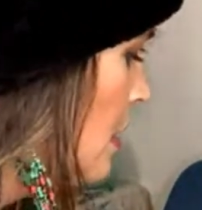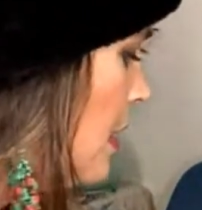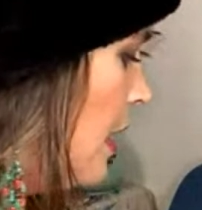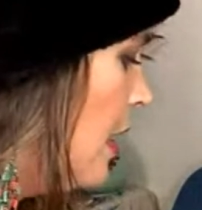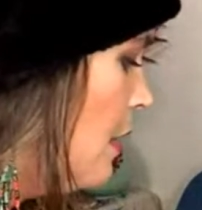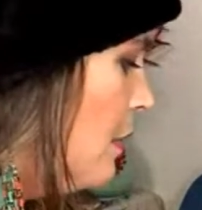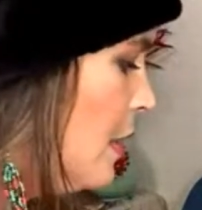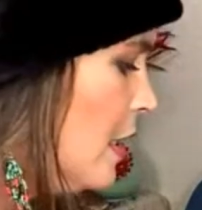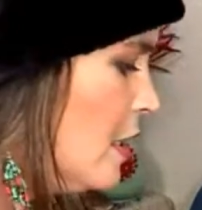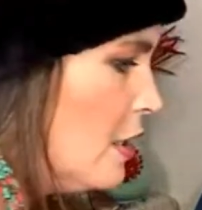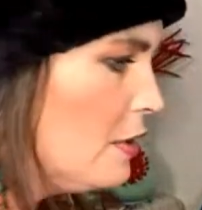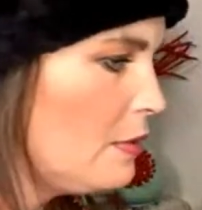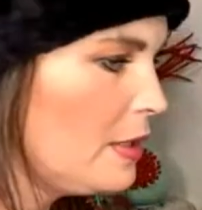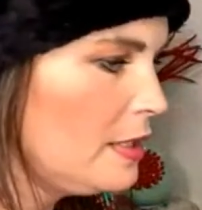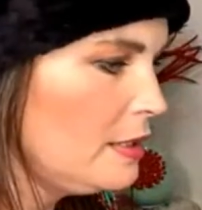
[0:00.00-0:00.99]
I think I want to
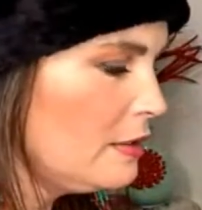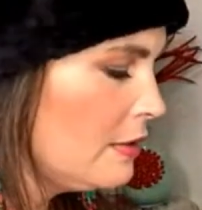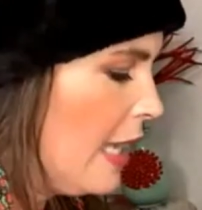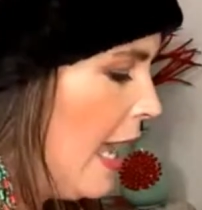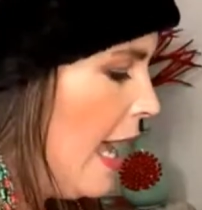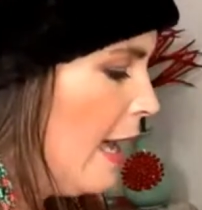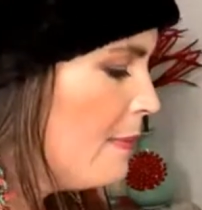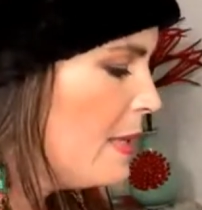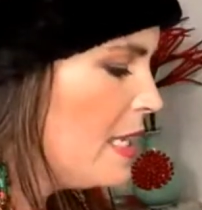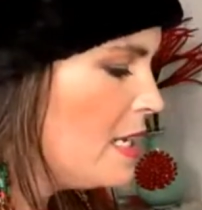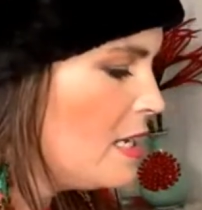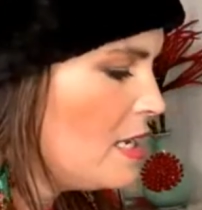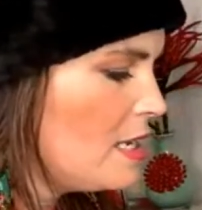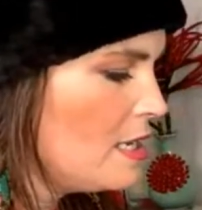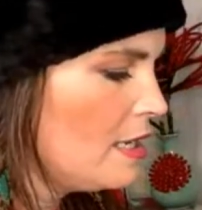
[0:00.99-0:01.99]
do a little
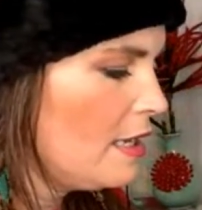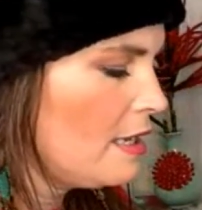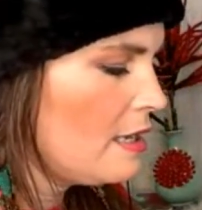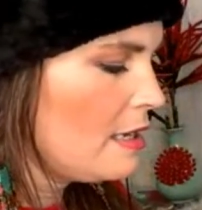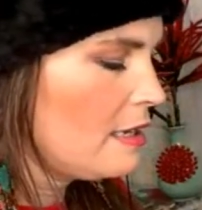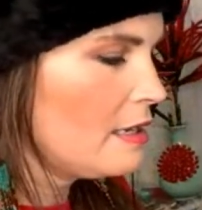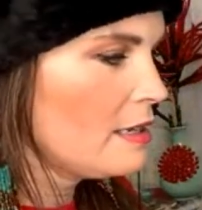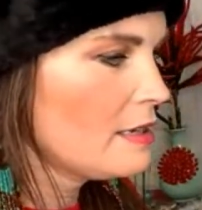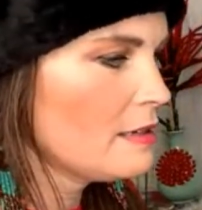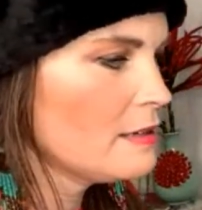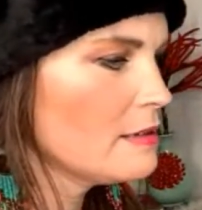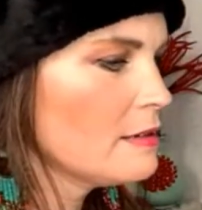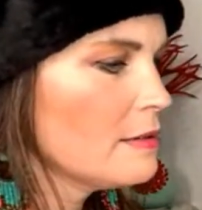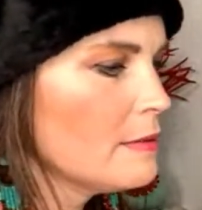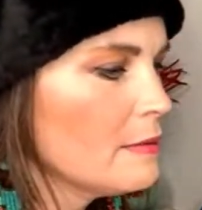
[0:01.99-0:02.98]
cabin.
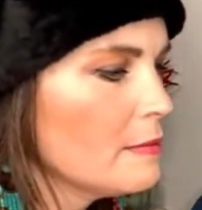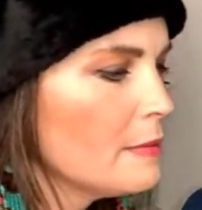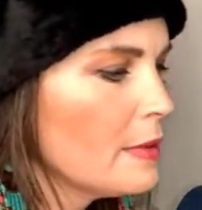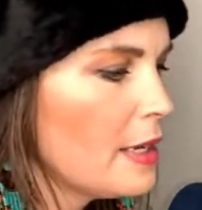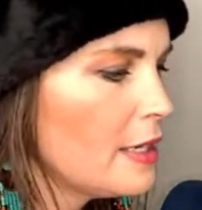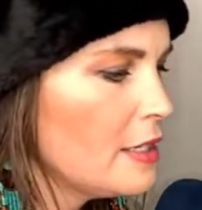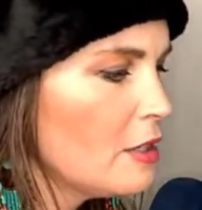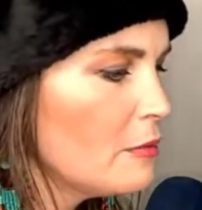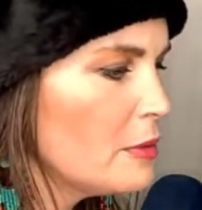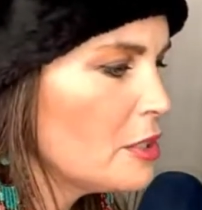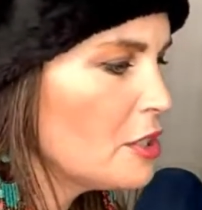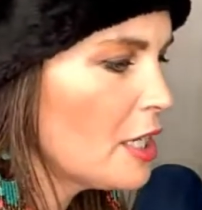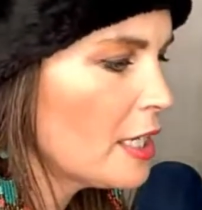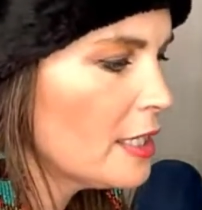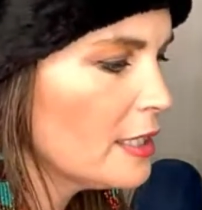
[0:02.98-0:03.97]
Um, I know
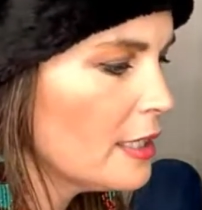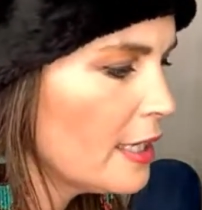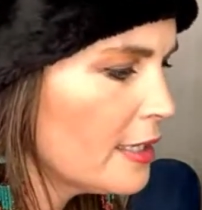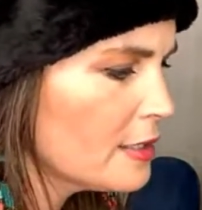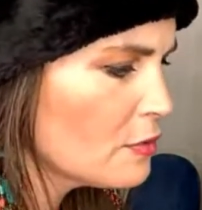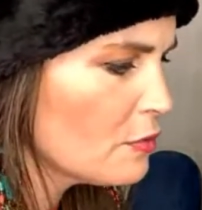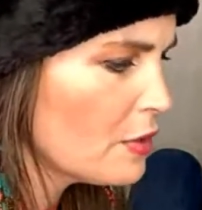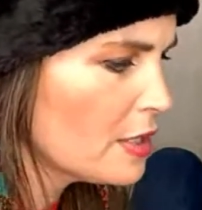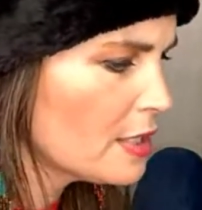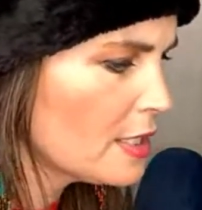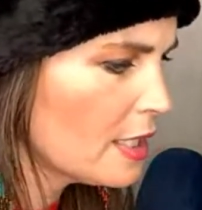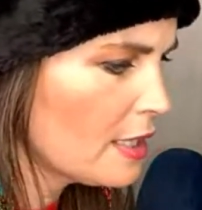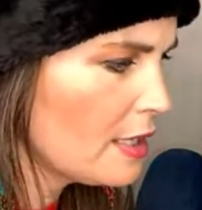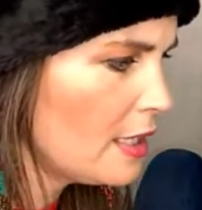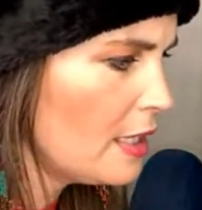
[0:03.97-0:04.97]
Miss Jackie likes
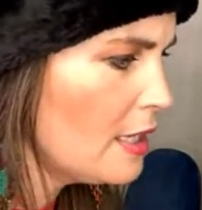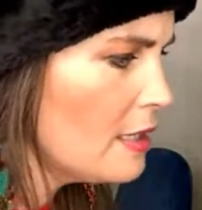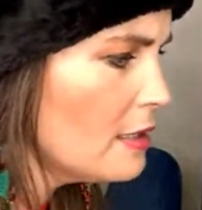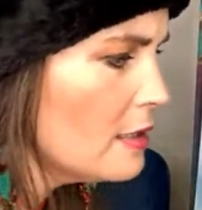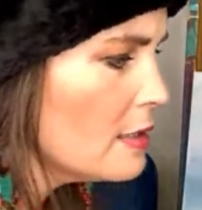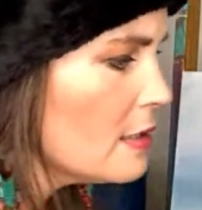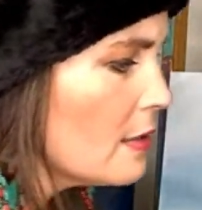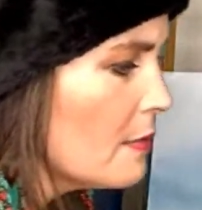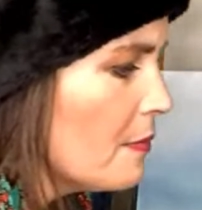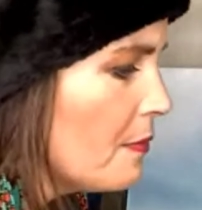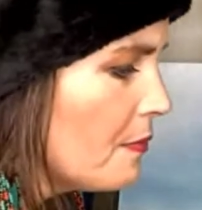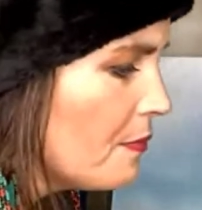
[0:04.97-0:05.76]
rustic things.